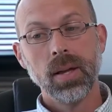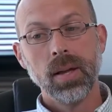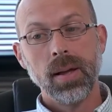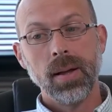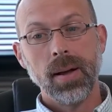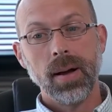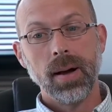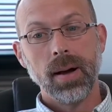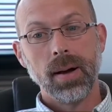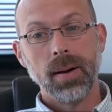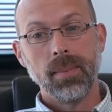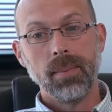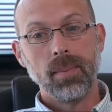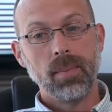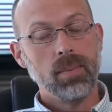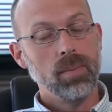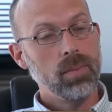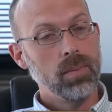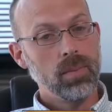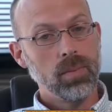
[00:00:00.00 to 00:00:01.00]
Um,
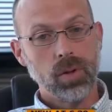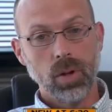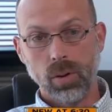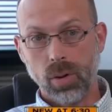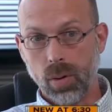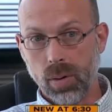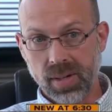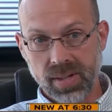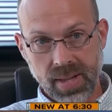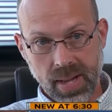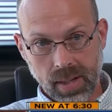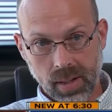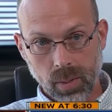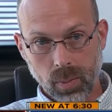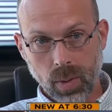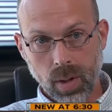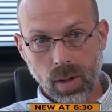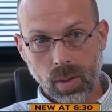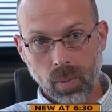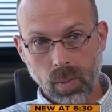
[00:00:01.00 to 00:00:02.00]
don't know exactly
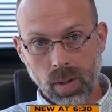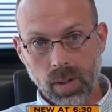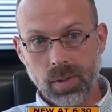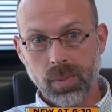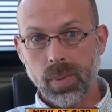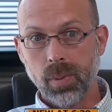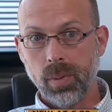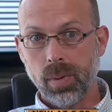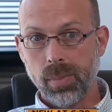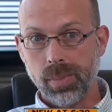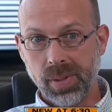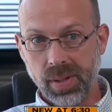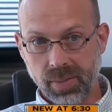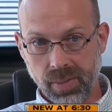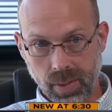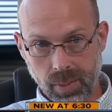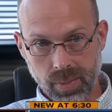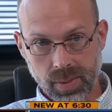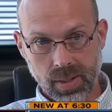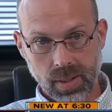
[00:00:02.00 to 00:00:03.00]
where he was, but we believe
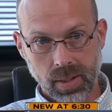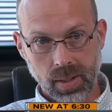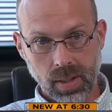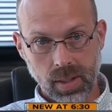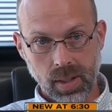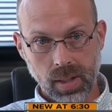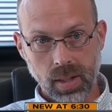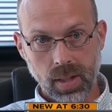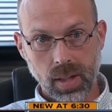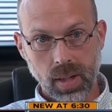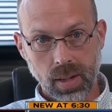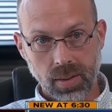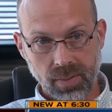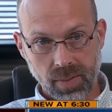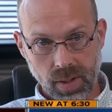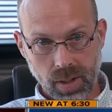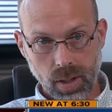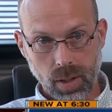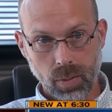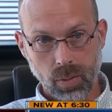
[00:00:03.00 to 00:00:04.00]
he was in the uh,
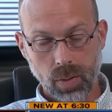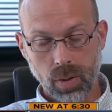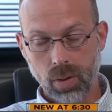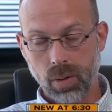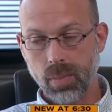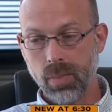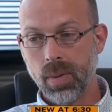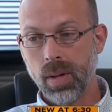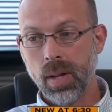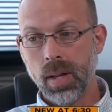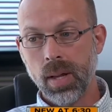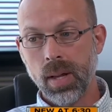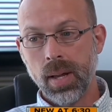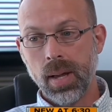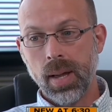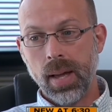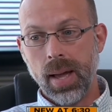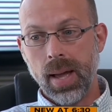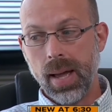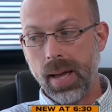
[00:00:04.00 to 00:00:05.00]
video room.
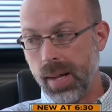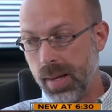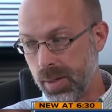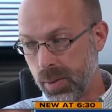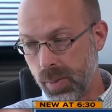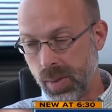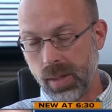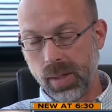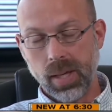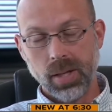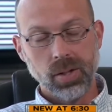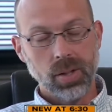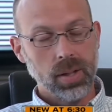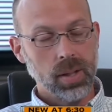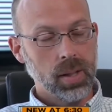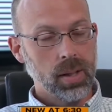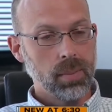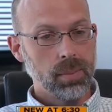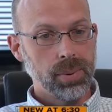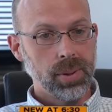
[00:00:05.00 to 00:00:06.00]
And as we allege in
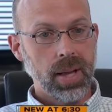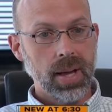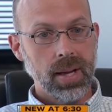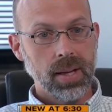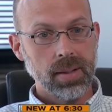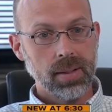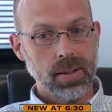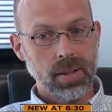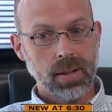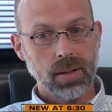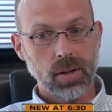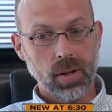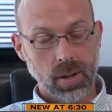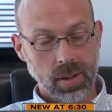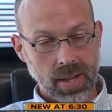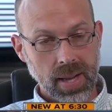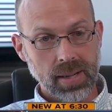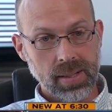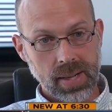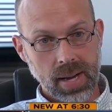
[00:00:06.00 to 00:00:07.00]
the complaint,
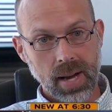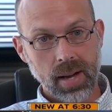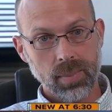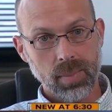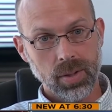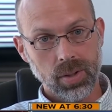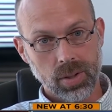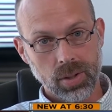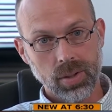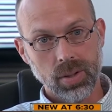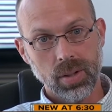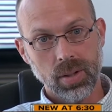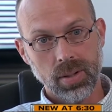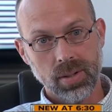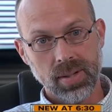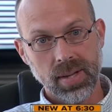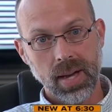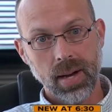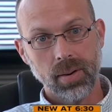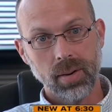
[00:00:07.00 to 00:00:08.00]
during that time, Mr.
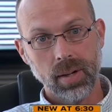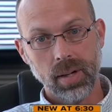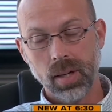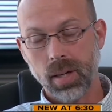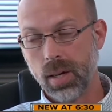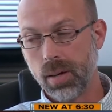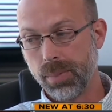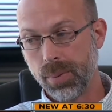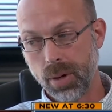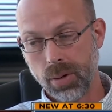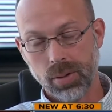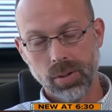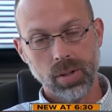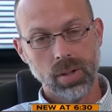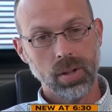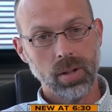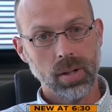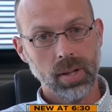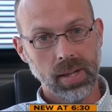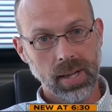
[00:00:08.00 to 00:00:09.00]
Shirinouei approached
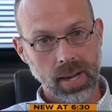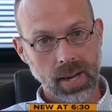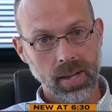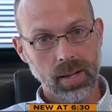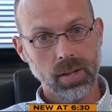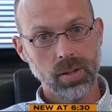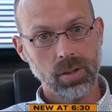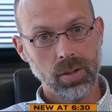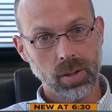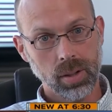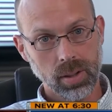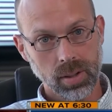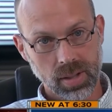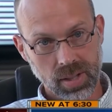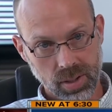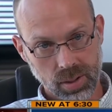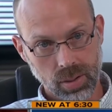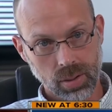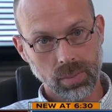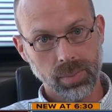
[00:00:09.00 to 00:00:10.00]
her again and took
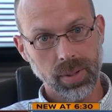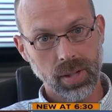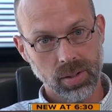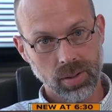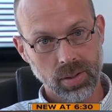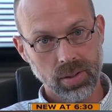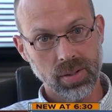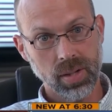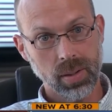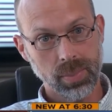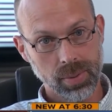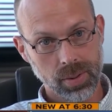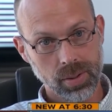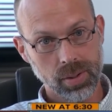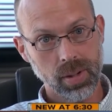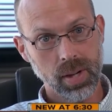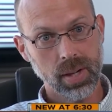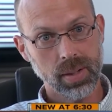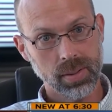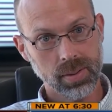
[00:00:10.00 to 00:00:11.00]
additional pictures of her
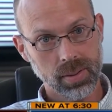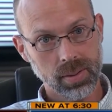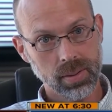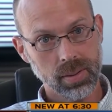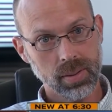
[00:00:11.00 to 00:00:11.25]
dress.